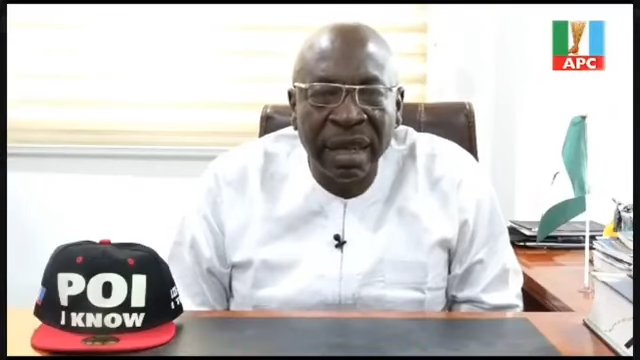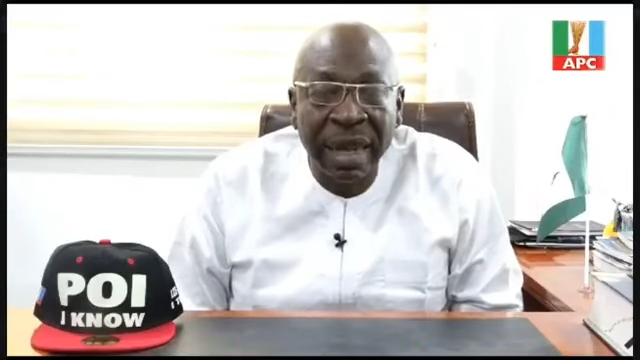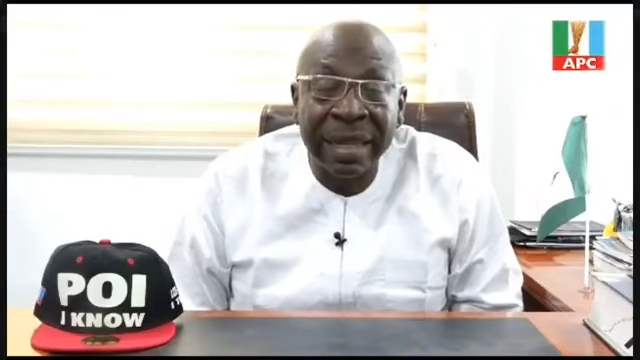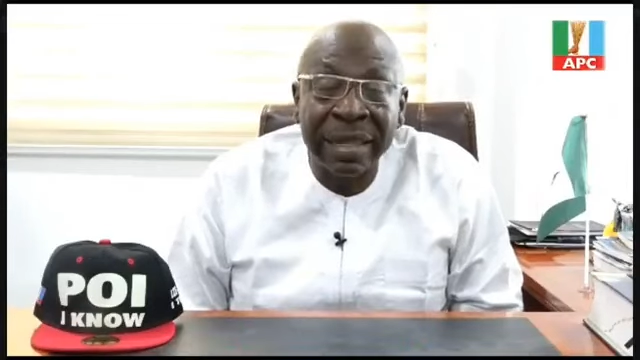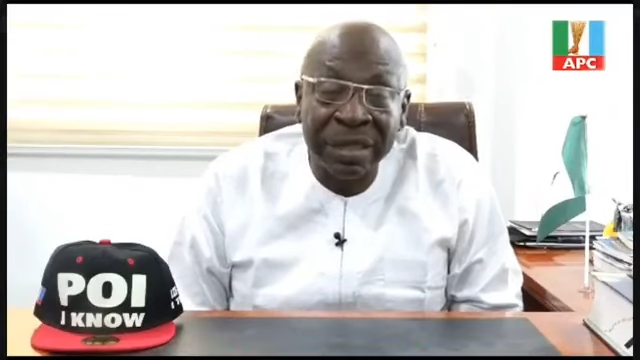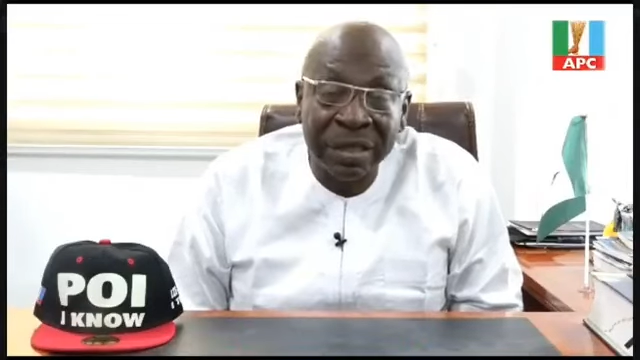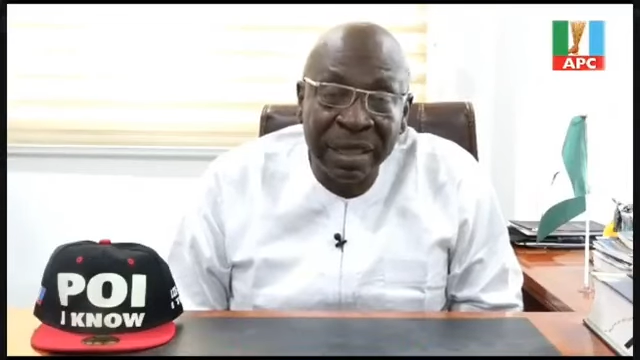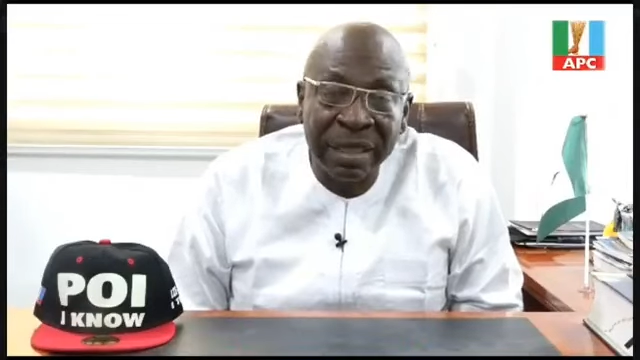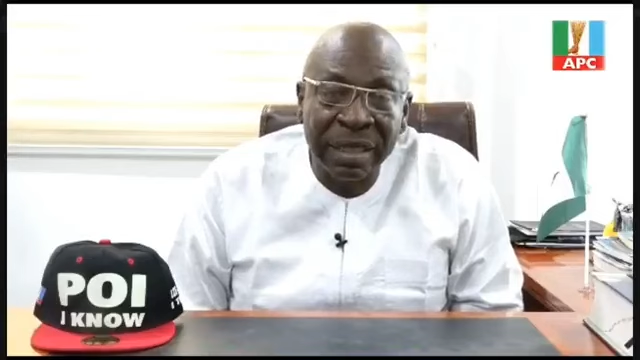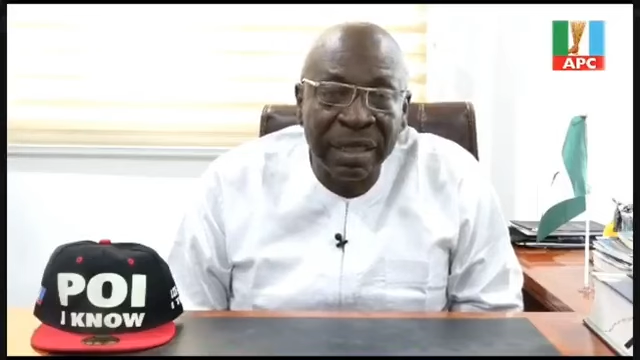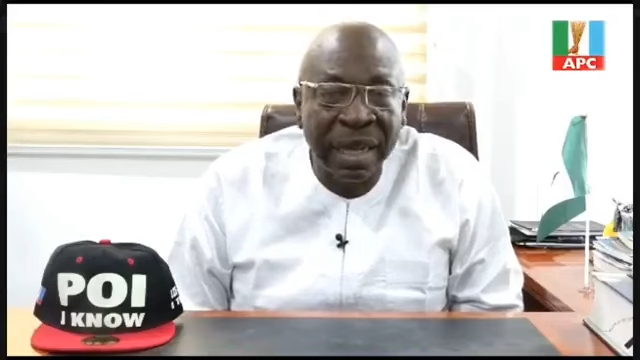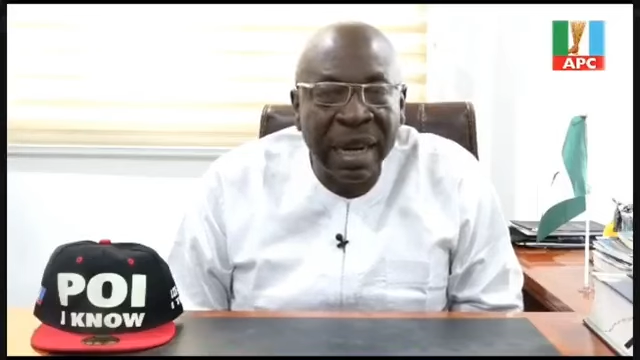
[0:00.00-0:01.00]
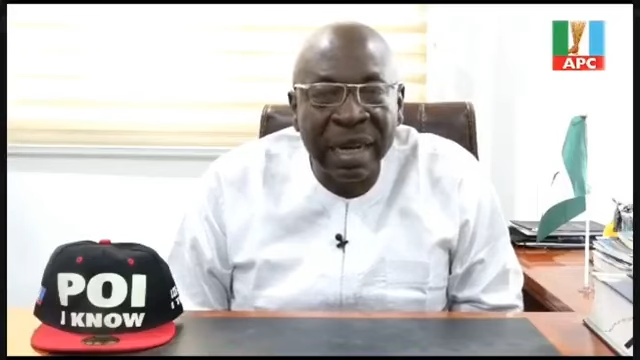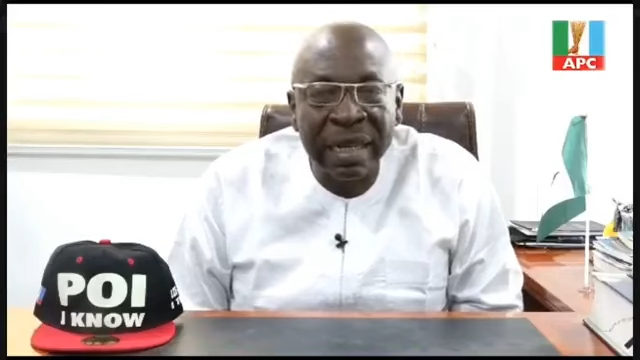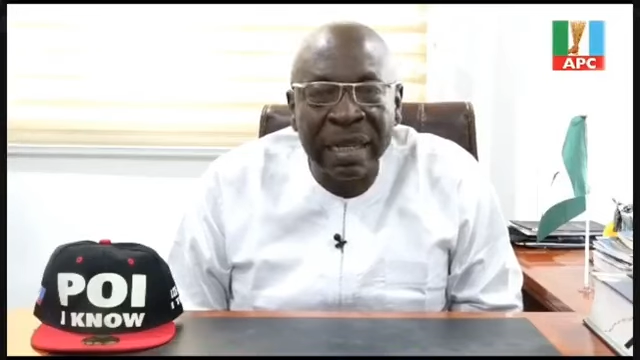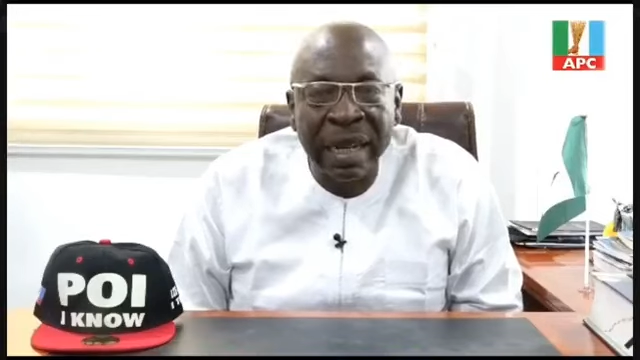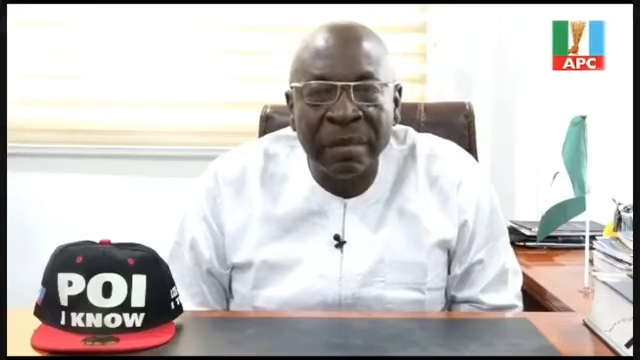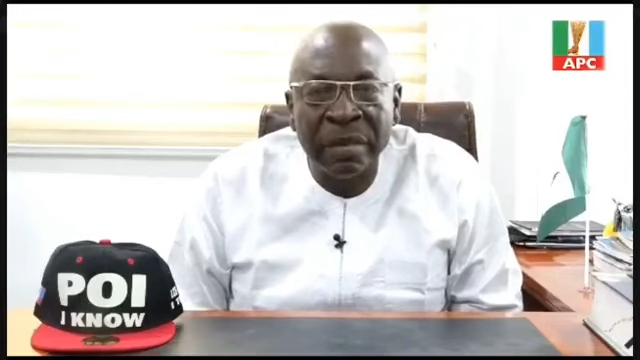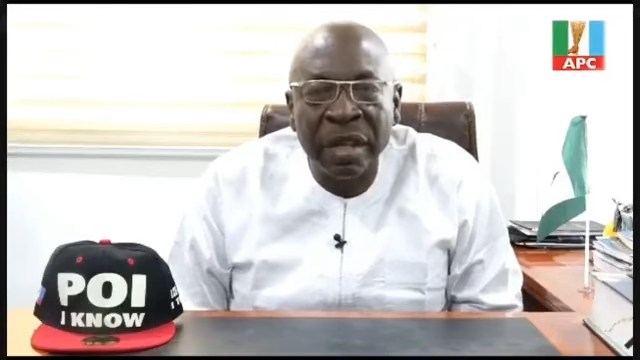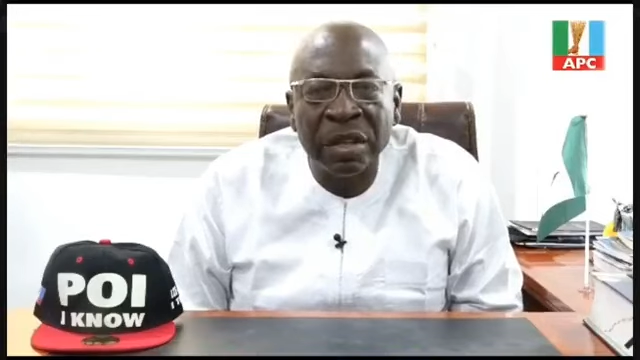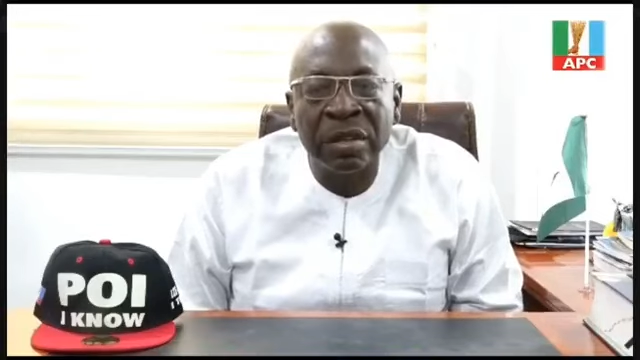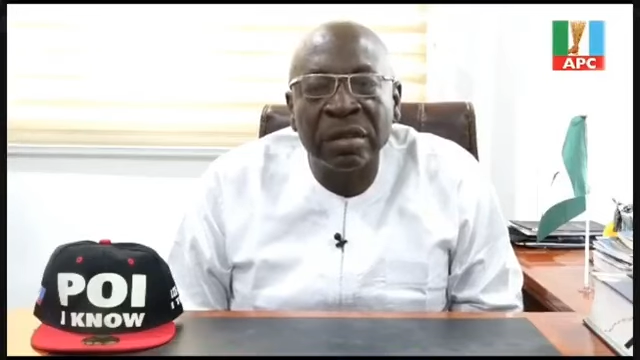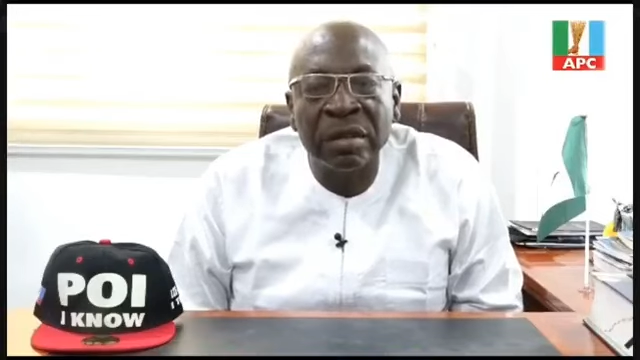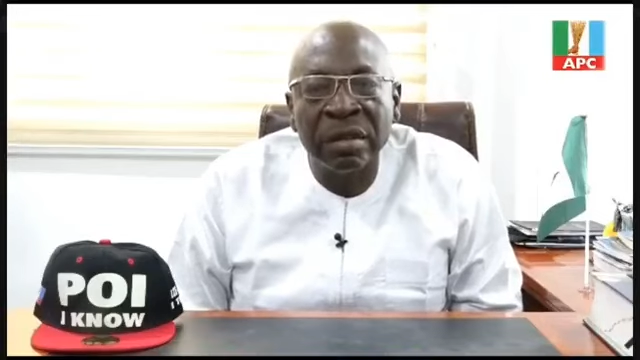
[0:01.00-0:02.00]
our strength and our
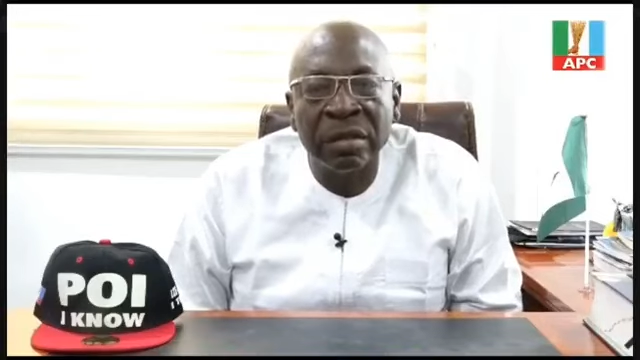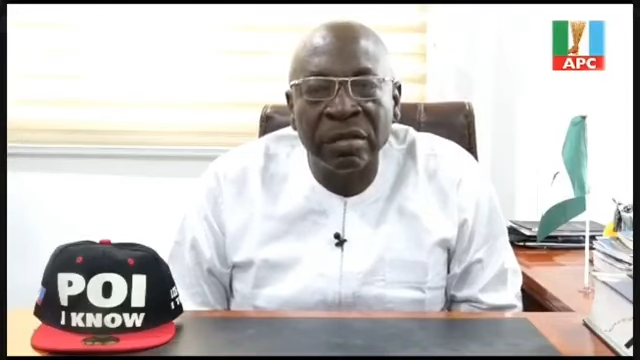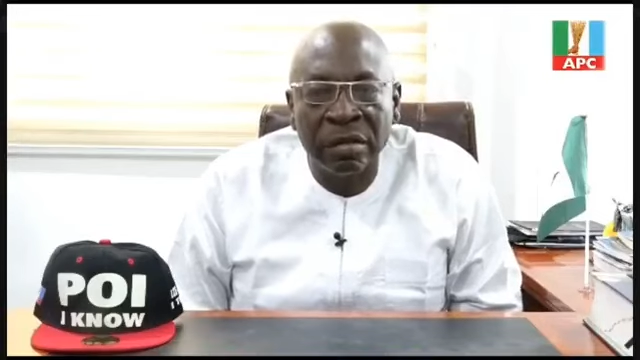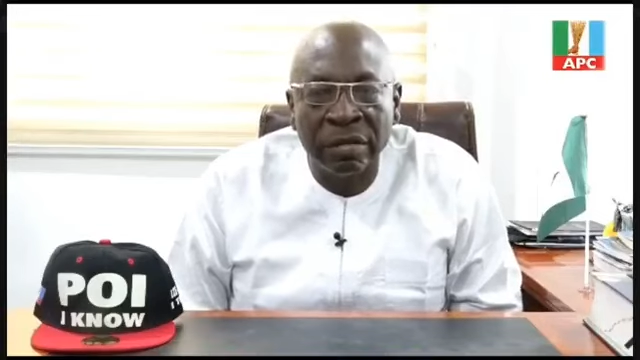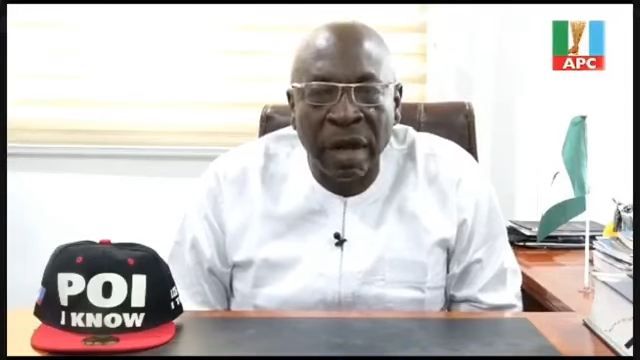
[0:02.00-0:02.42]
determination to